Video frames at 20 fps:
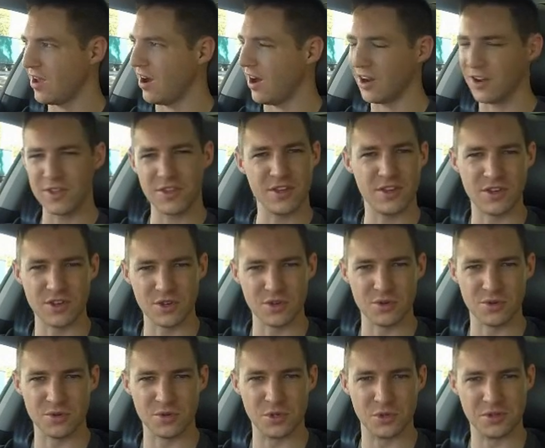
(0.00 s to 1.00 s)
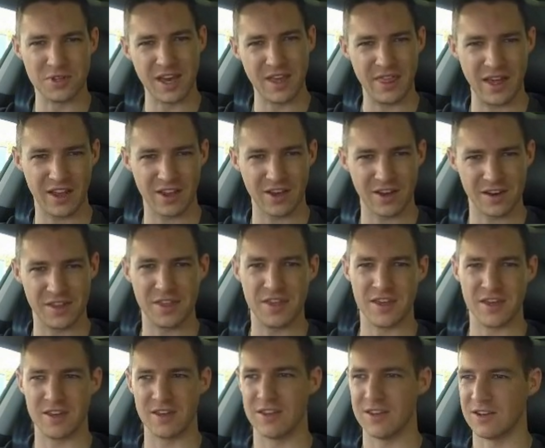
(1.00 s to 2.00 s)
I don't think you should get that kind of
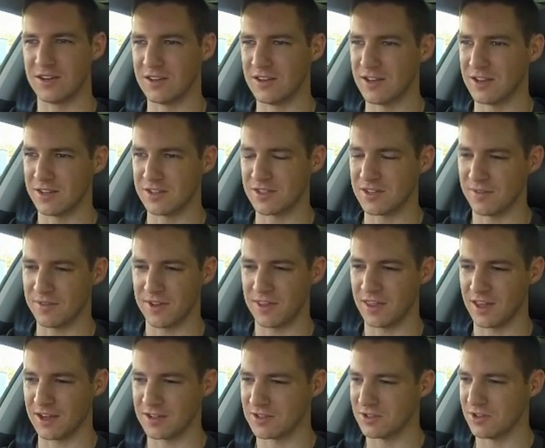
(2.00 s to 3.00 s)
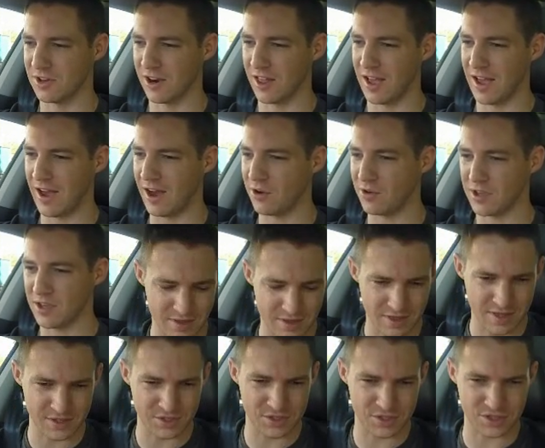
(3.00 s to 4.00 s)
thing in a $70,000 Audi.
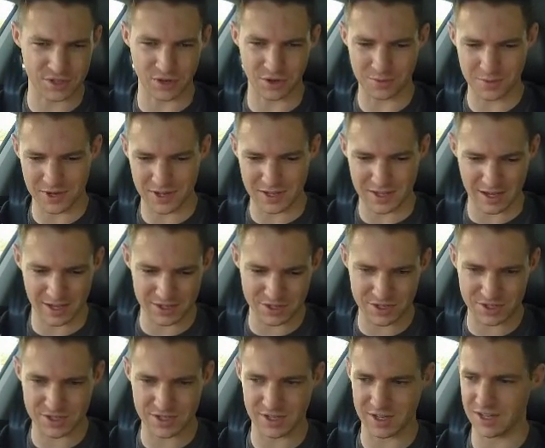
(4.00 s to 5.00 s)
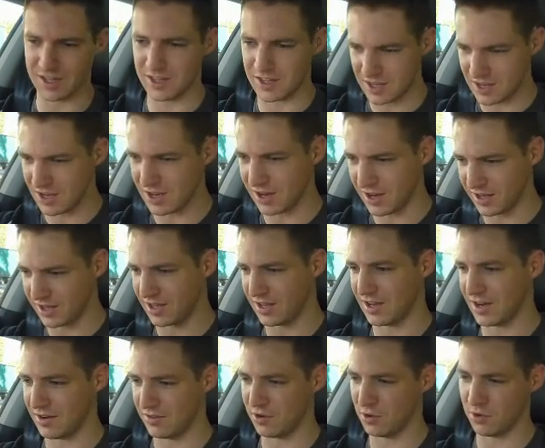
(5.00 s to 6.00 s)
There's so many gadgets in here. Yeah, I
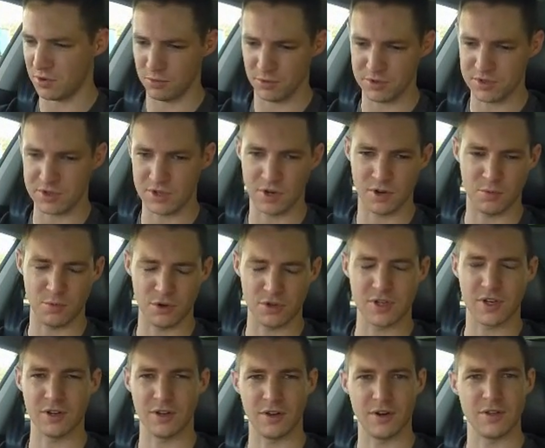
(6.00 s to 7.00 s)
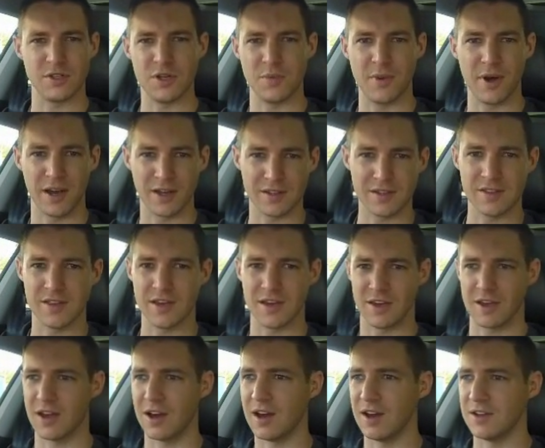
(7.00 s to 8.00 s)
get everyone wants, you know, more technology packed in their
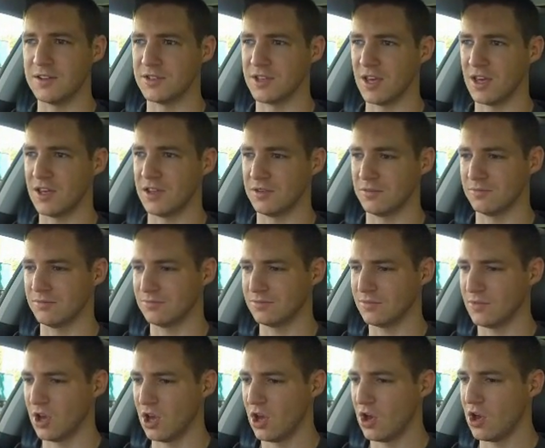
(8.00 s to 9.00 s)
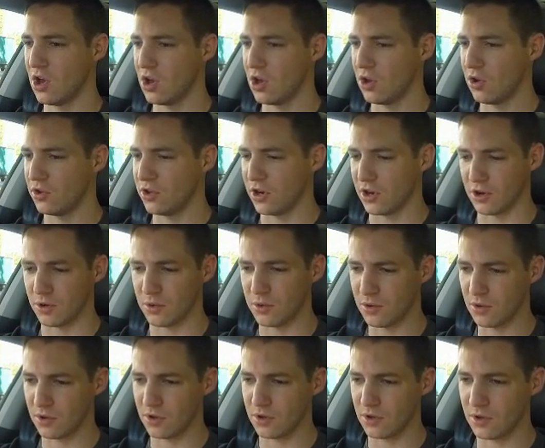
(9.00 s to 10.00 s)
cars, and, you know,
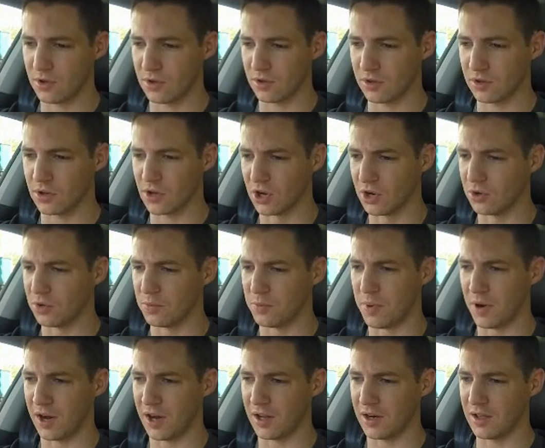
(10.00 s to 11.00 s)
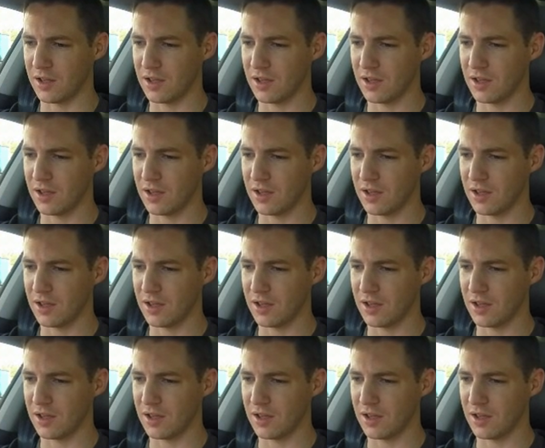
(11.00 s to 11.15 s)
cool, but